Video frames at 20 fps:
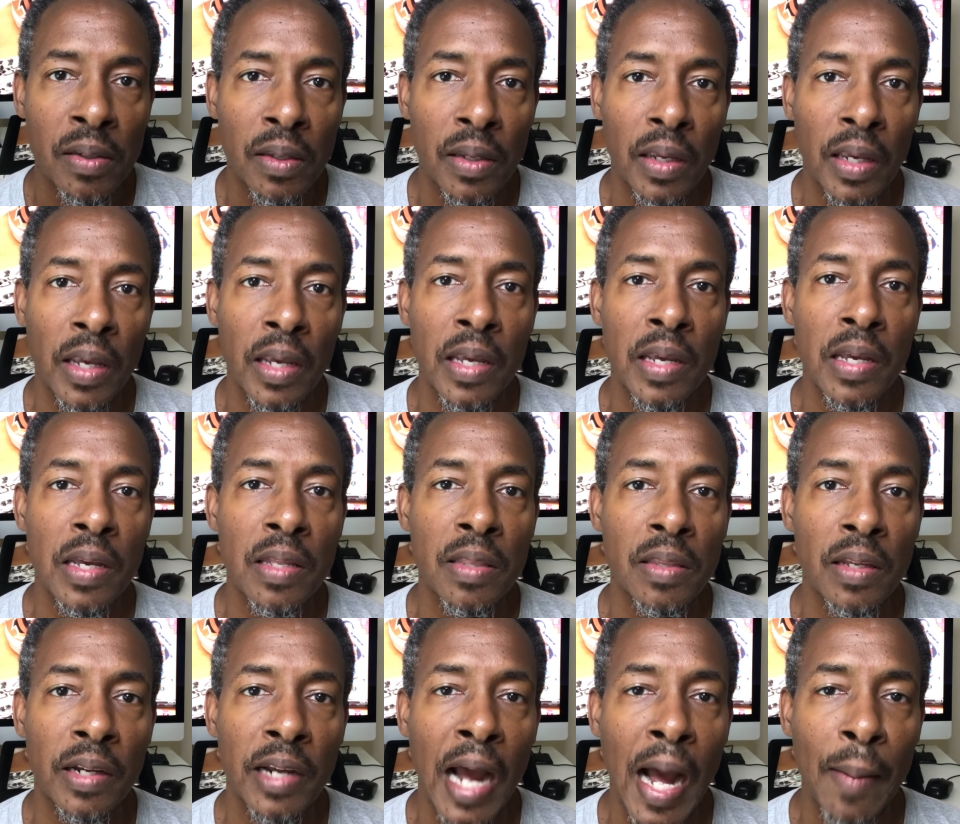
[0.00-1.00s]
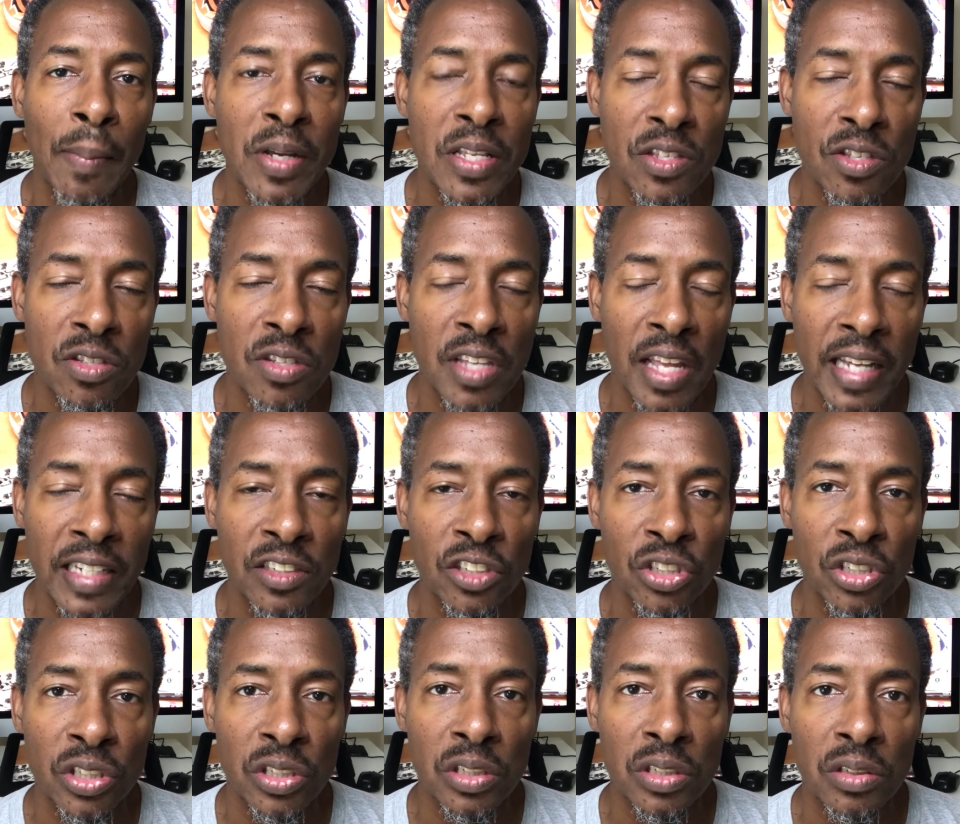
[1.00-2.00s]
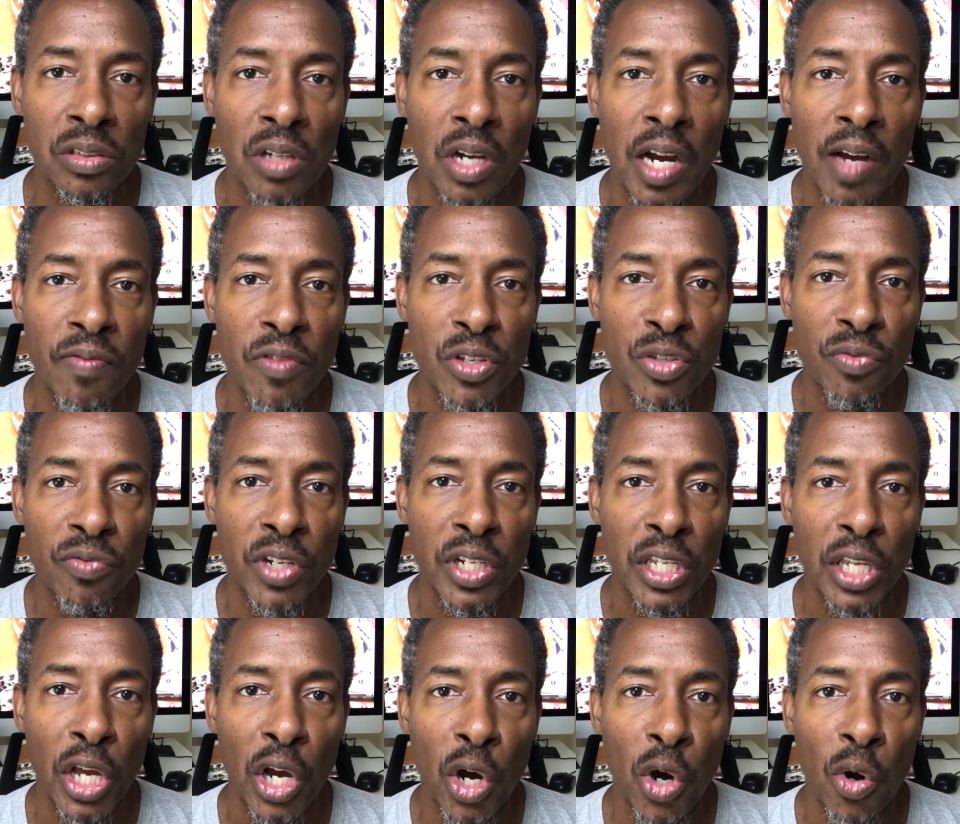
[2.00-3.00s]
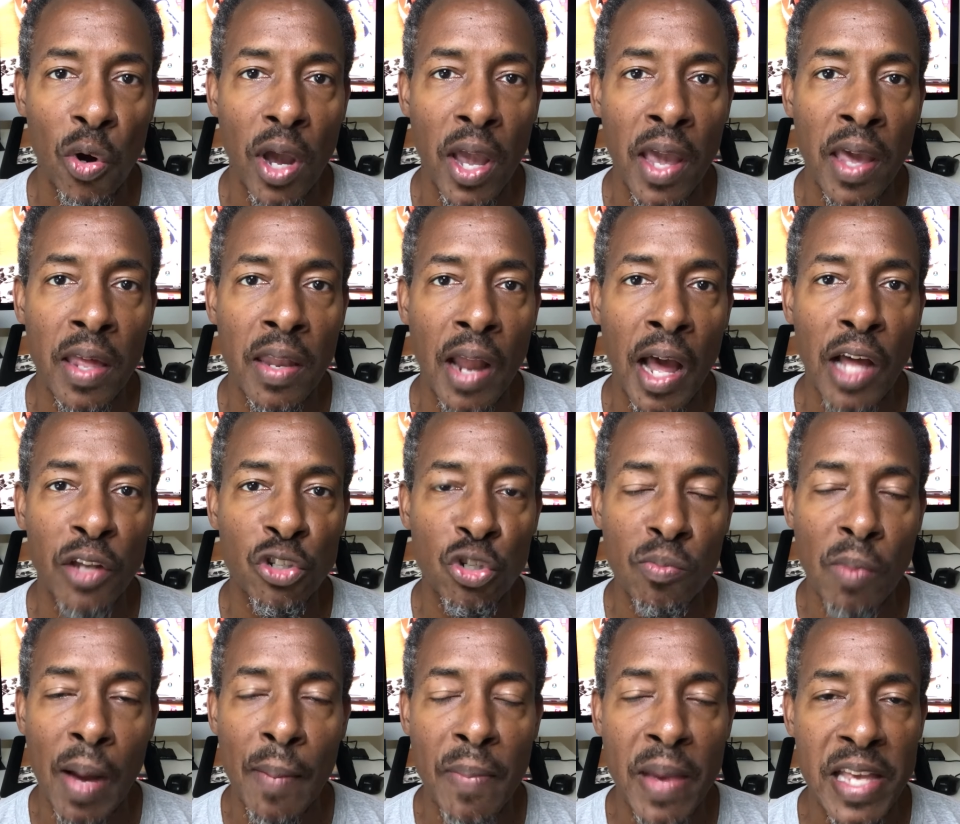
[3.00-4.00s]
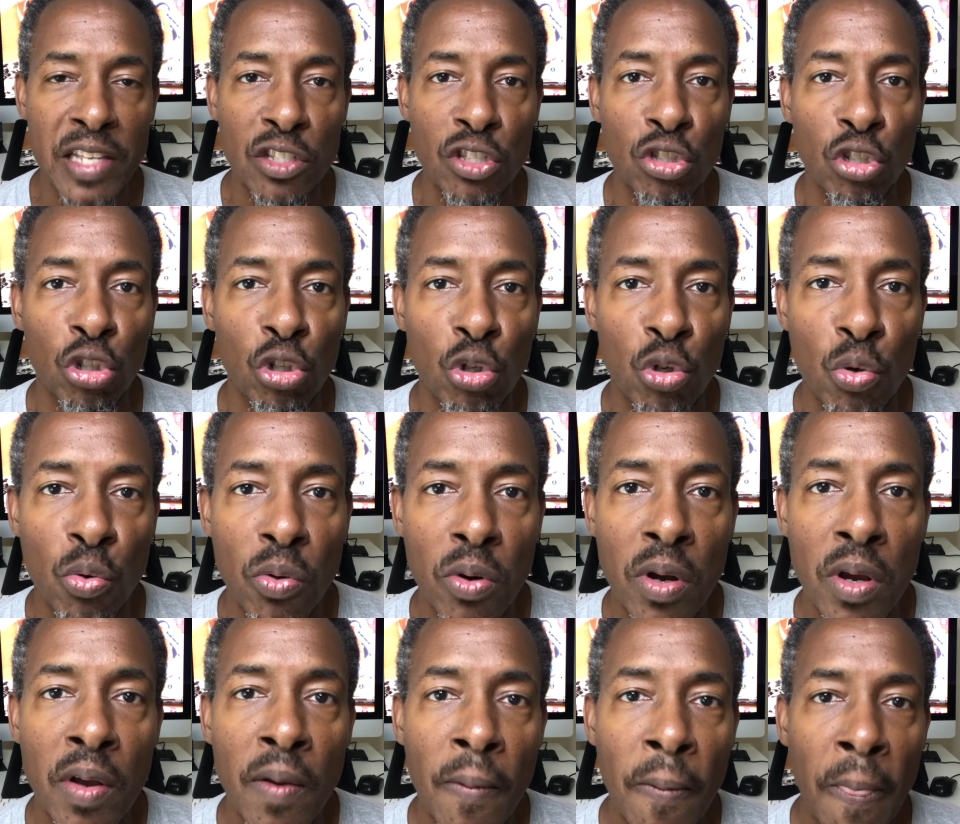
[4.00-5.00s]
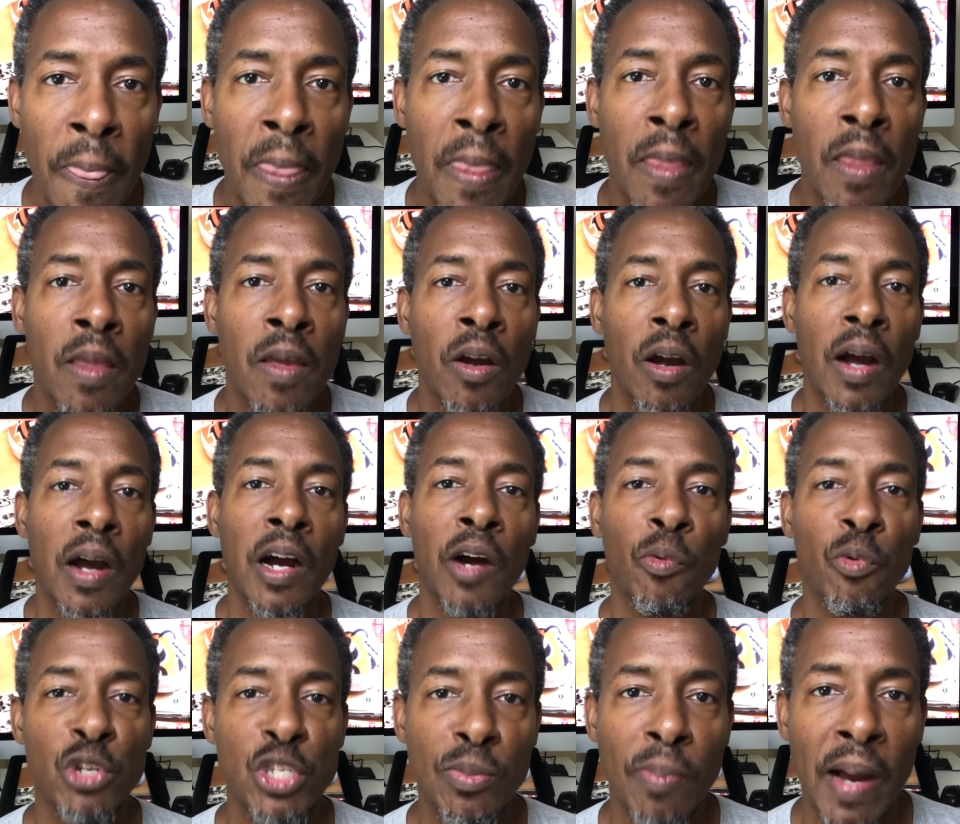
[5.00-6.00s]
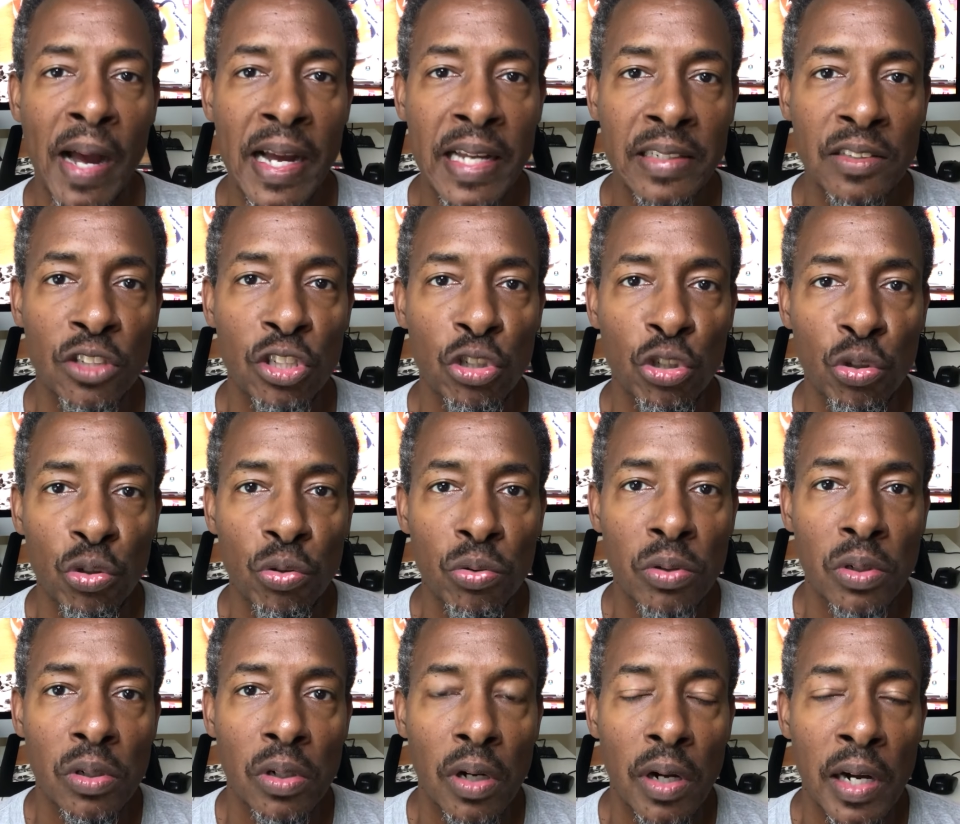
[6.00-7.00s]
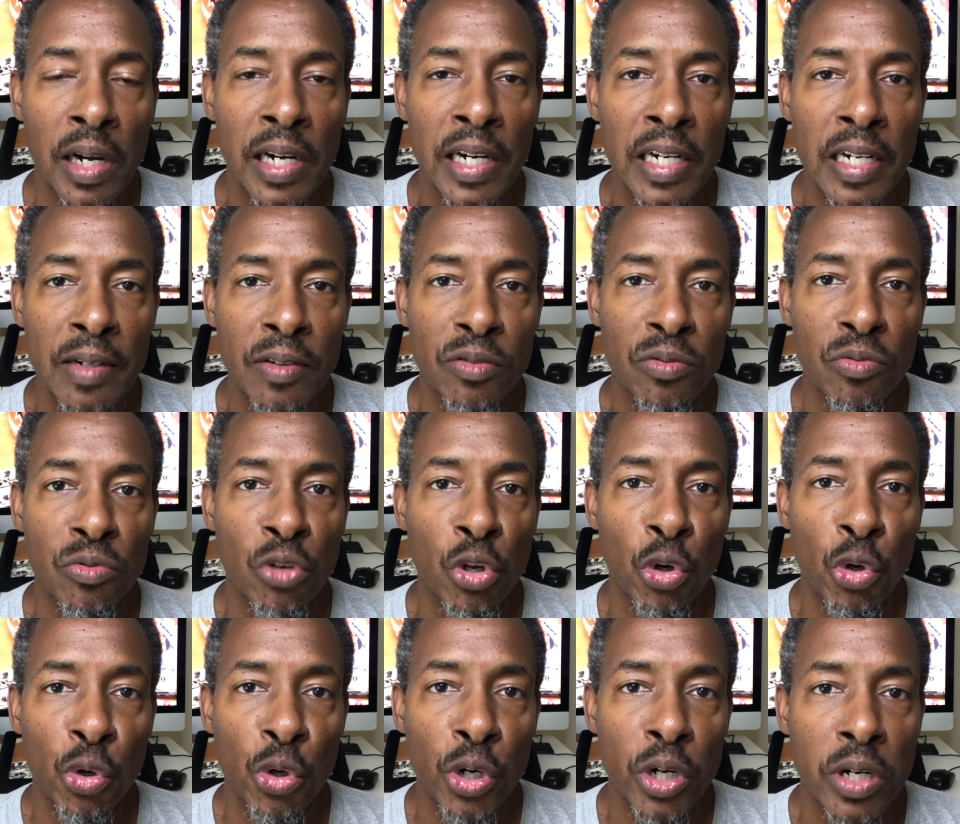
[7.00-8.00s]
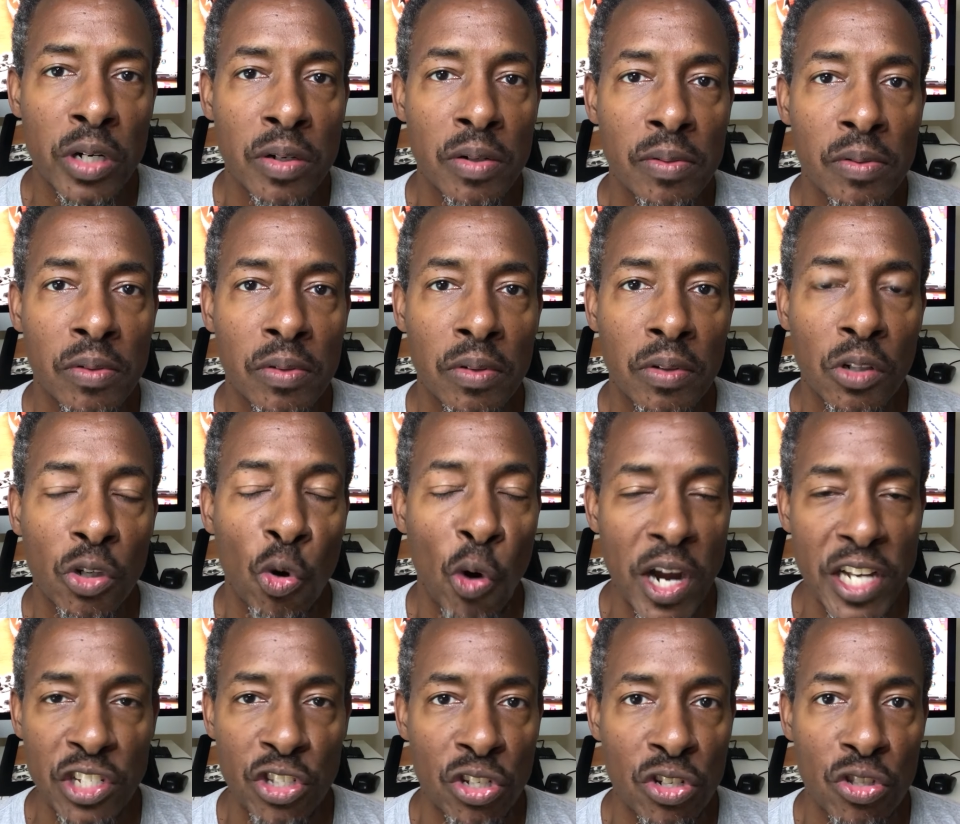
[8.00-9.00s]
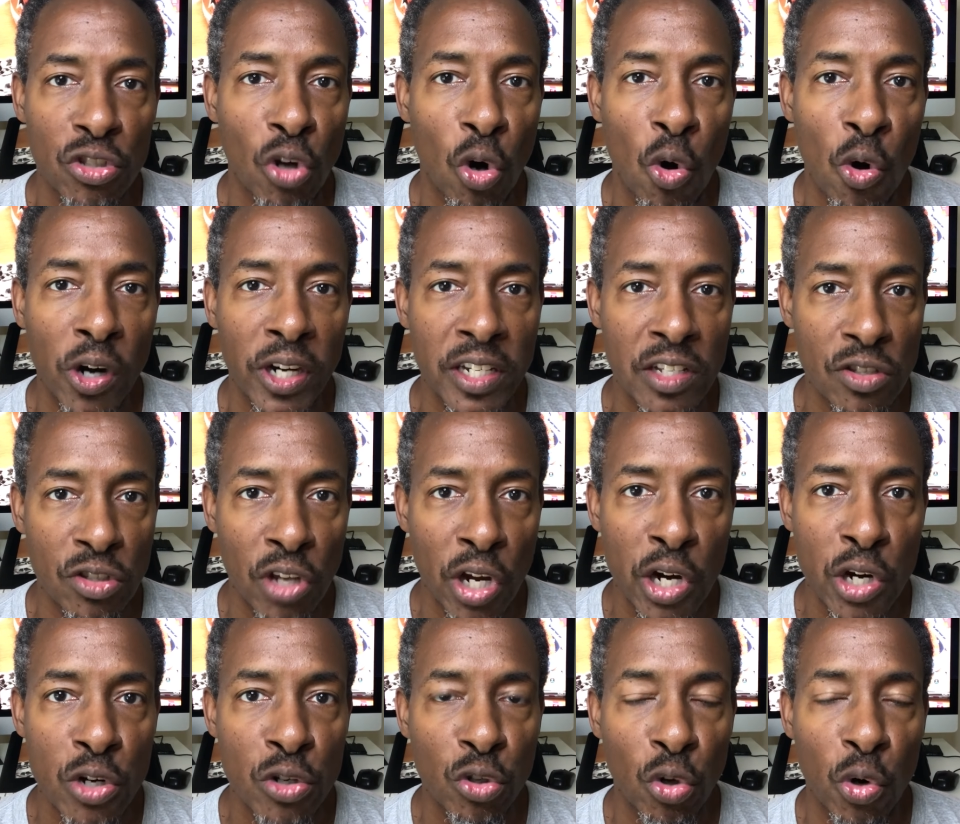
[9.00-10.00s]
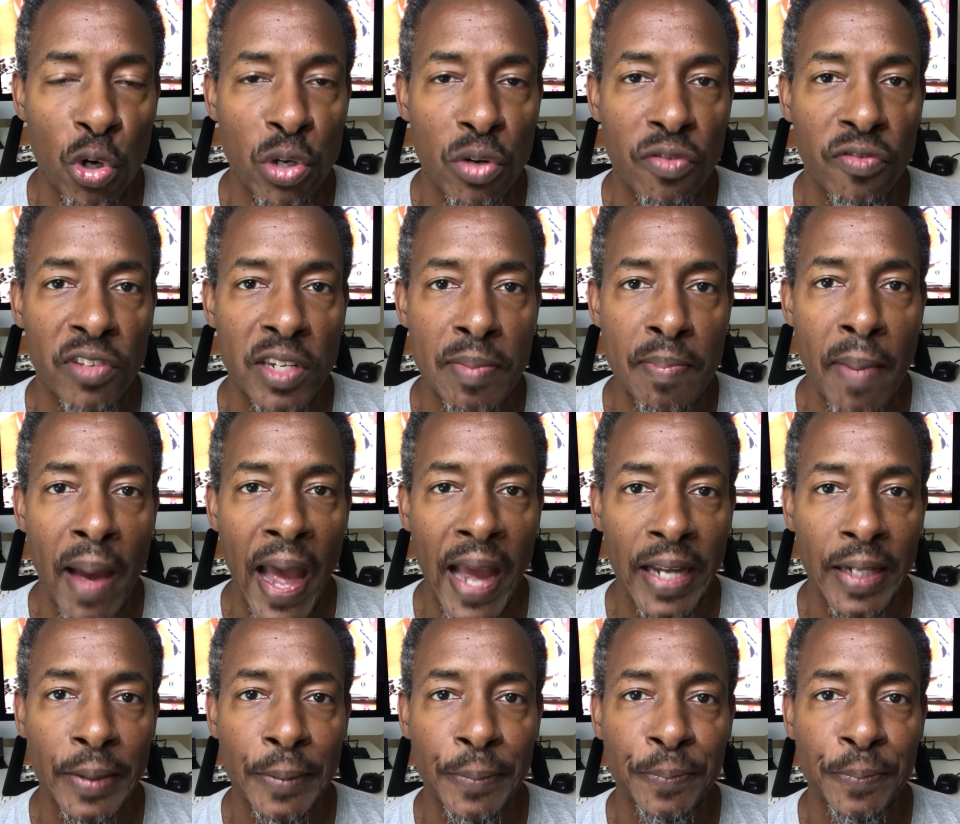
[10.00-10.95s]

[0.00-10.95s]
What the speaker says: in the comments section of this video, and I'll do my best to respond to your questions or concerns or your feedback.